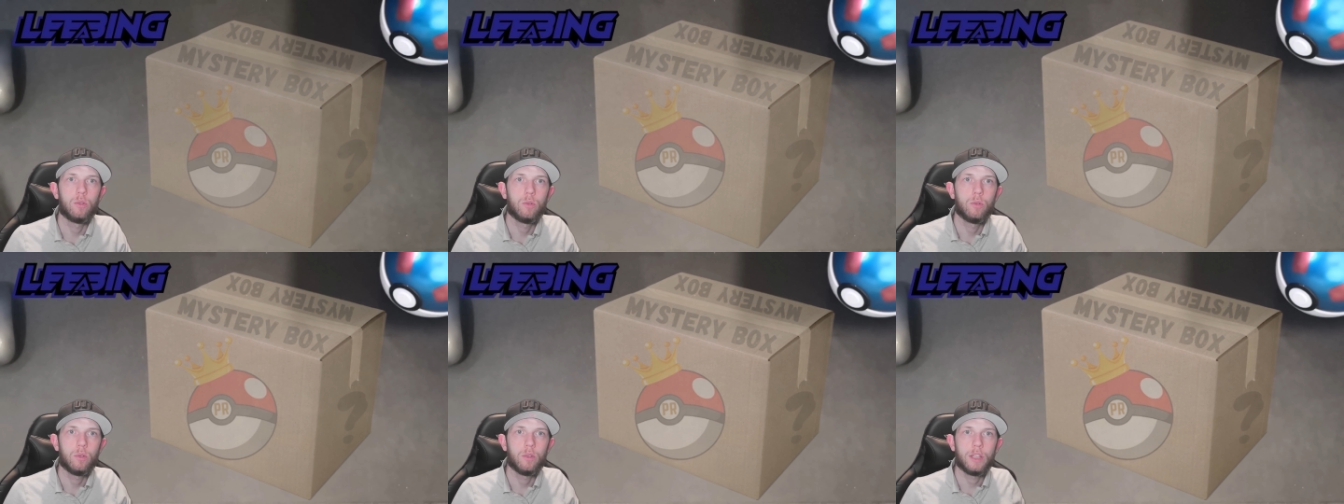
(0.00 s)

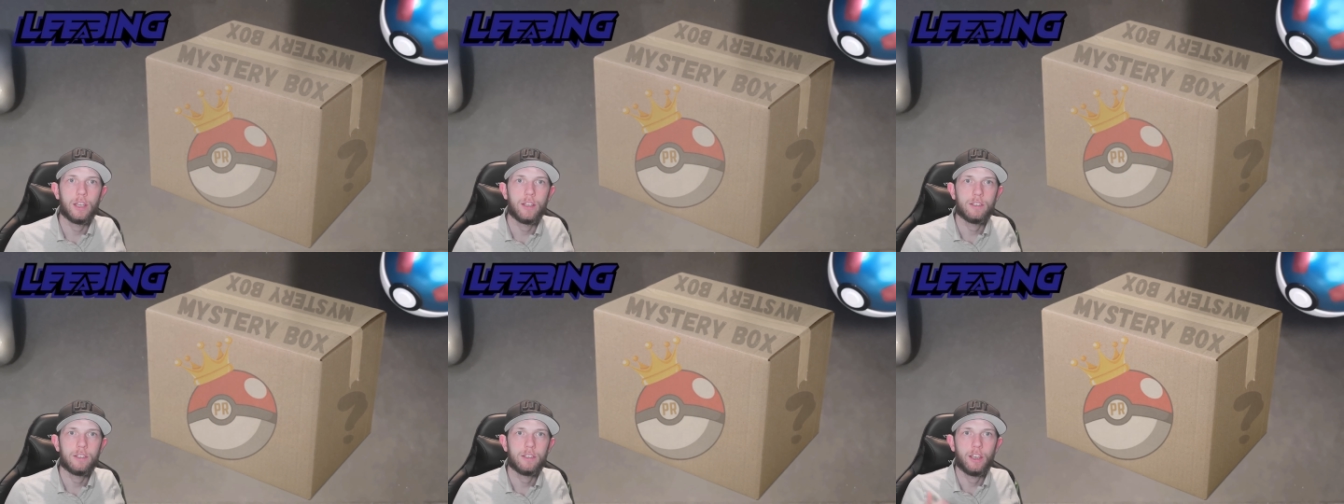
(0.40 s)

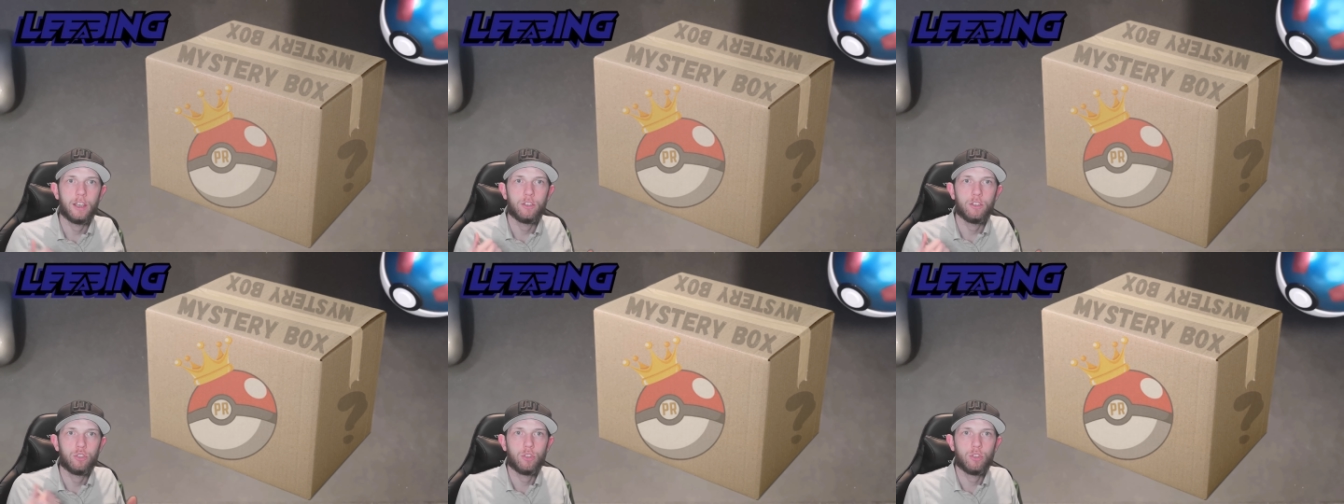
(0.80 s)
let's get
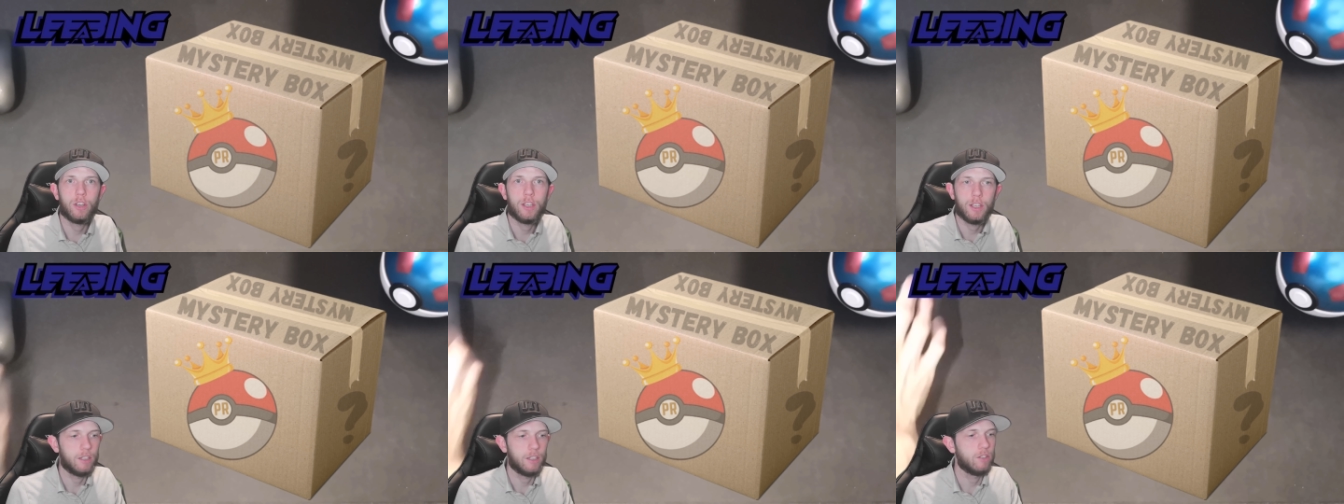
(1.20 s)
straight
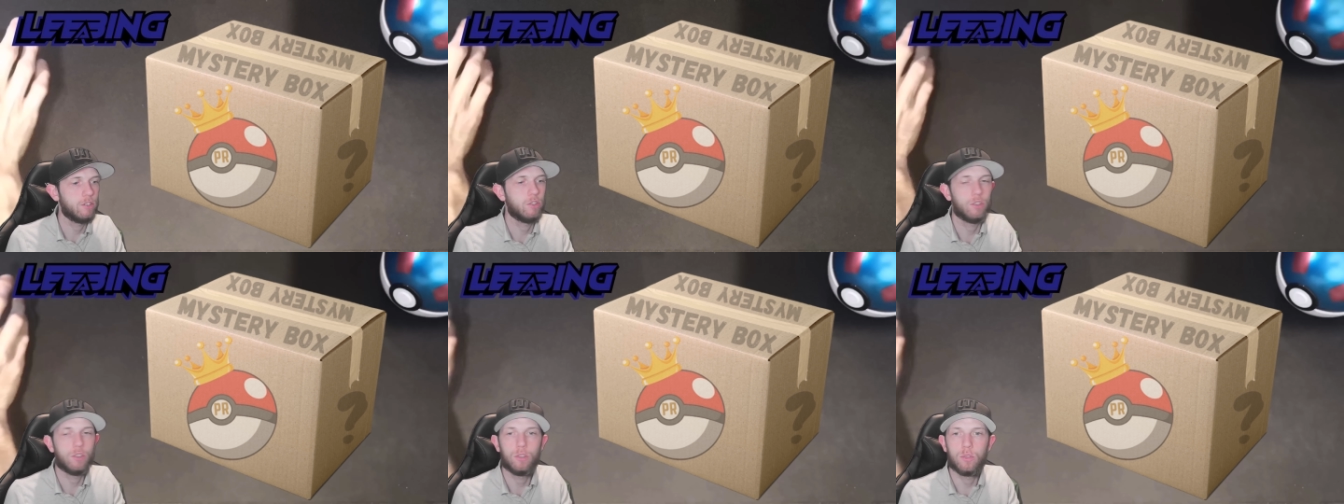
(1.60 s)

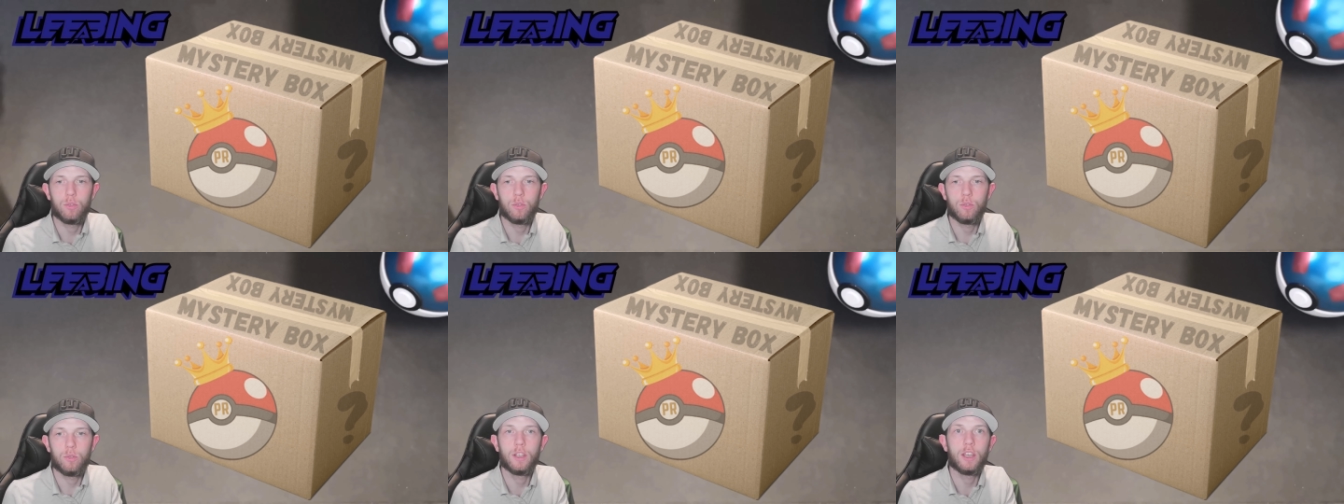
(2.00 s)
into
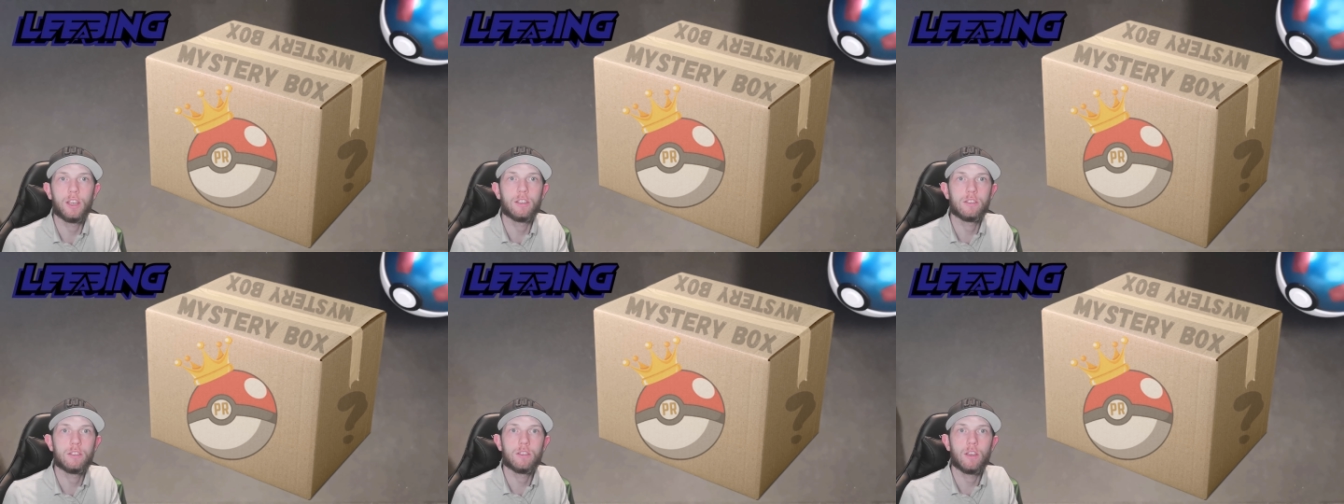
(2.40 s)

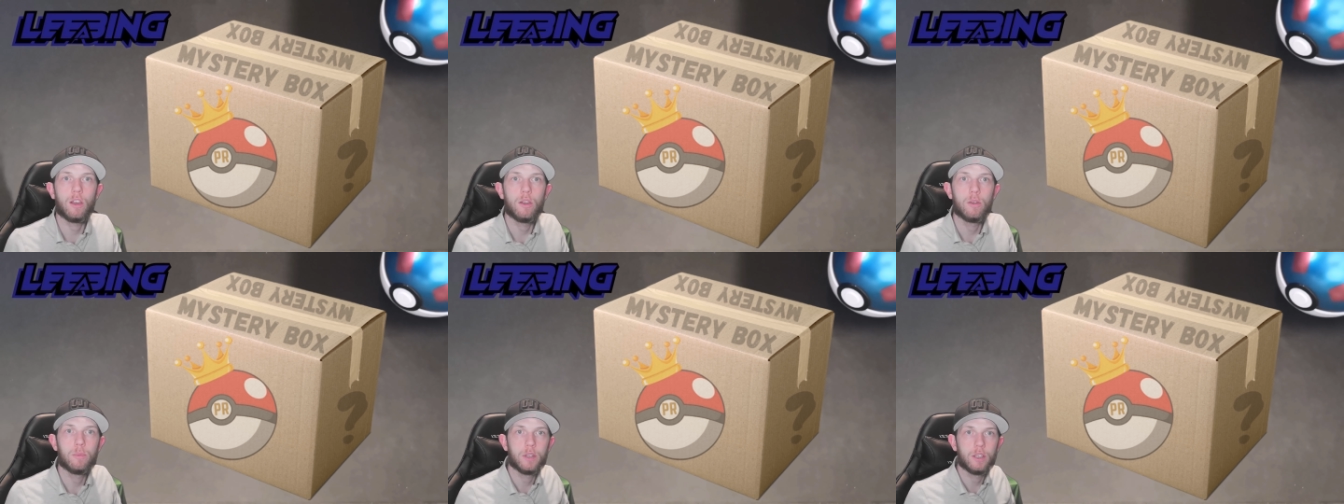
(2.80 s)
this
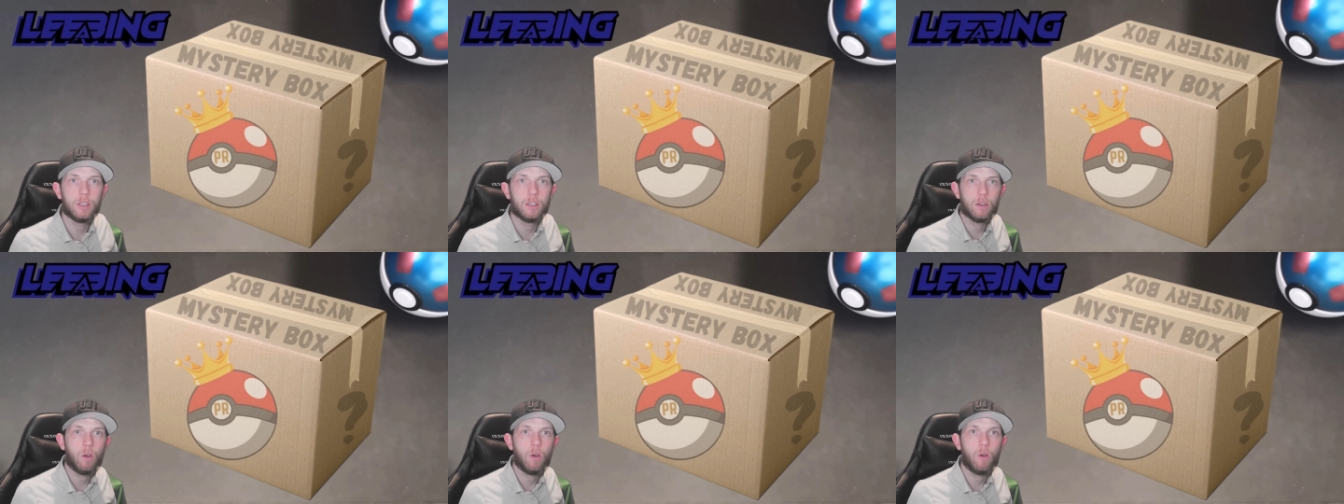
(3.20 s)
opening
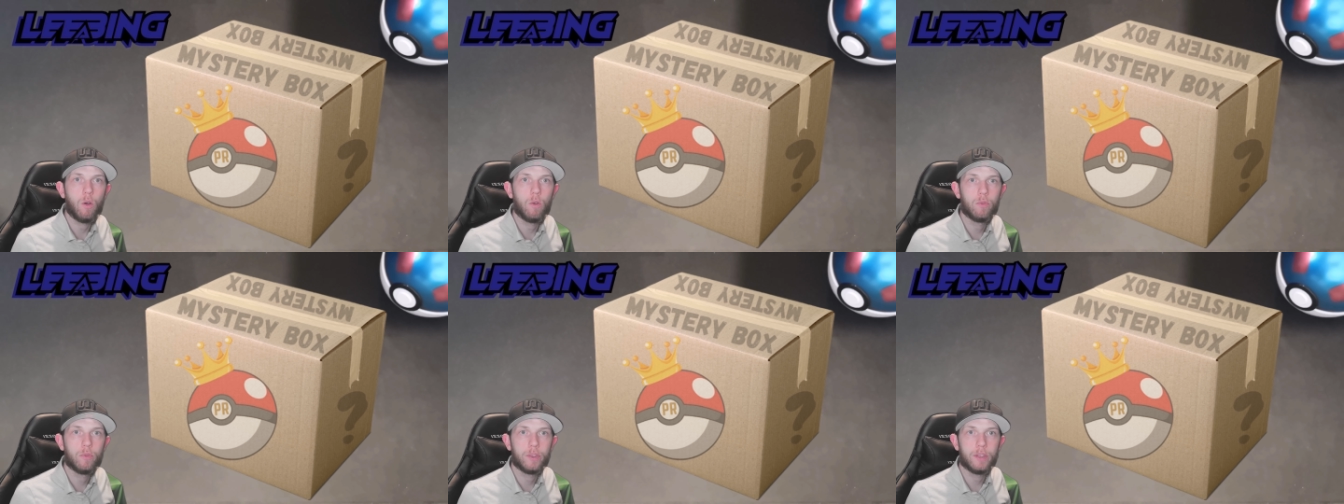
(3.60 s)

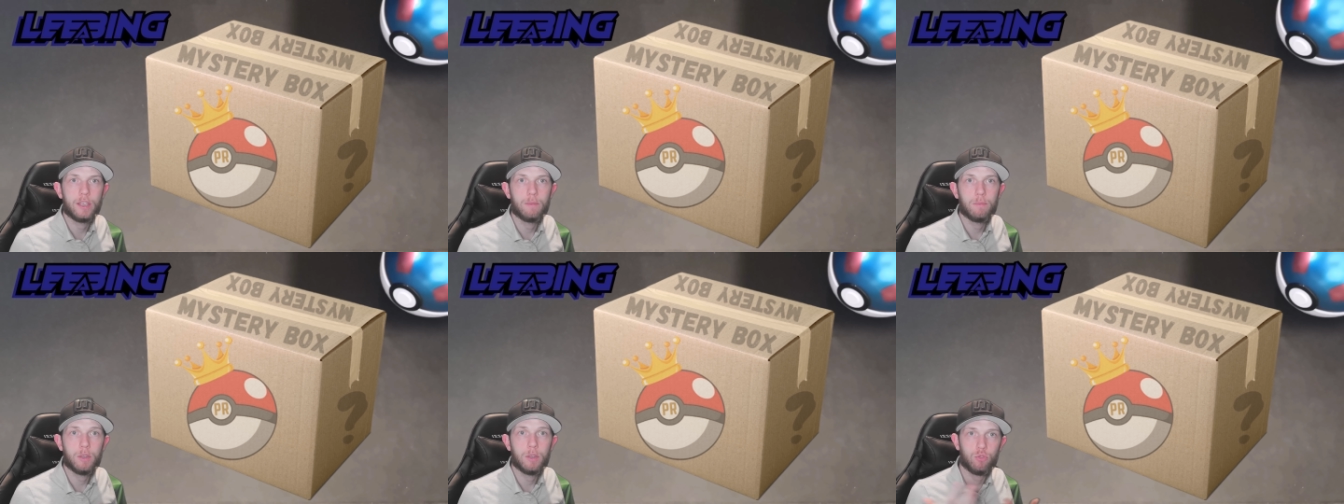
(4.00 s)
of the
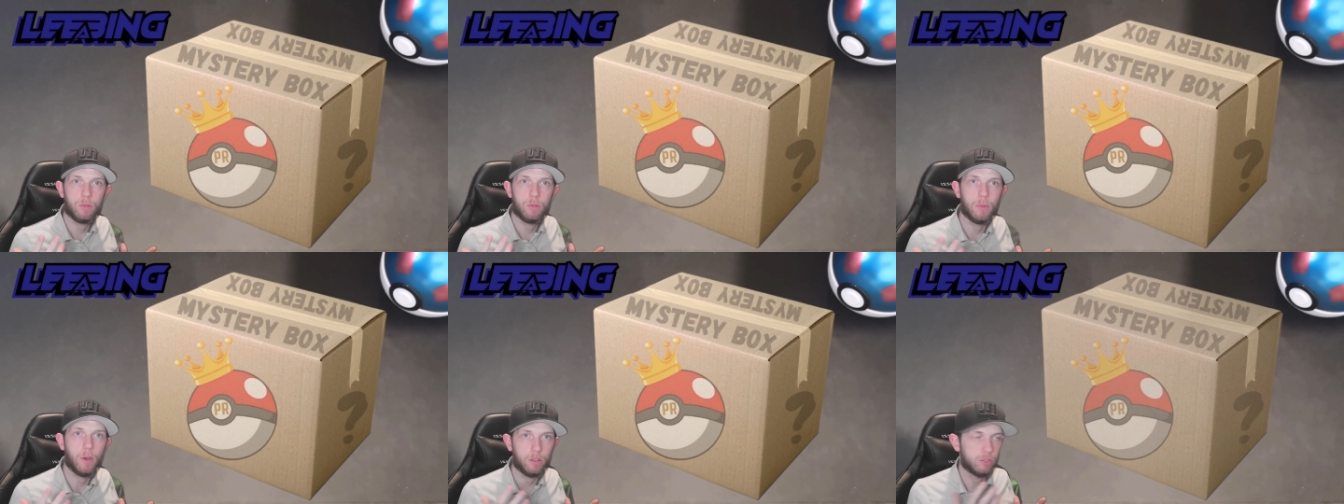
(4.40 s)
Mystery
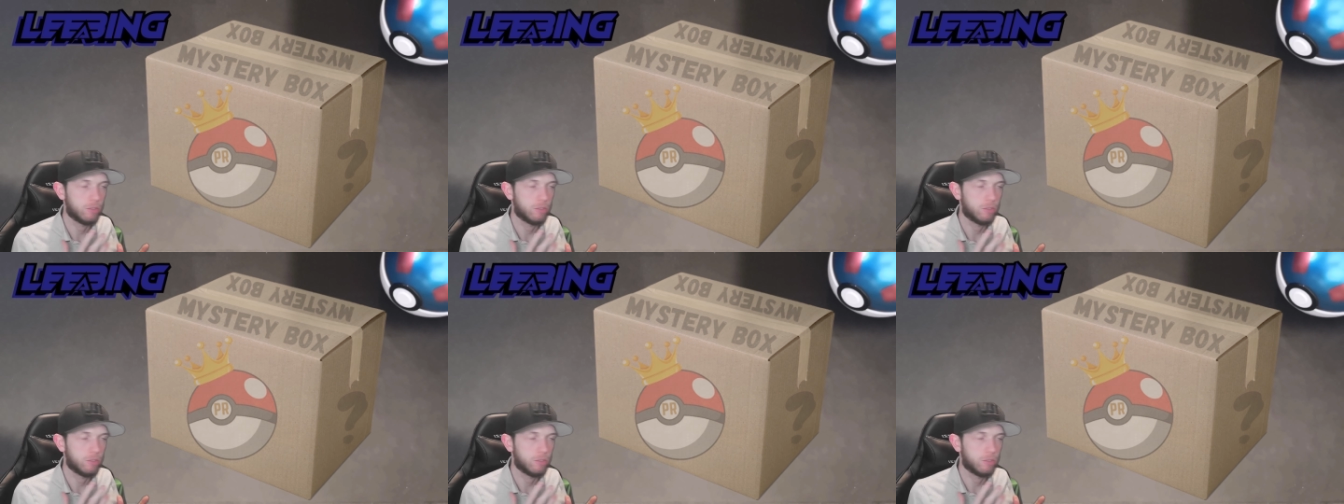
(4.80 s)
Box.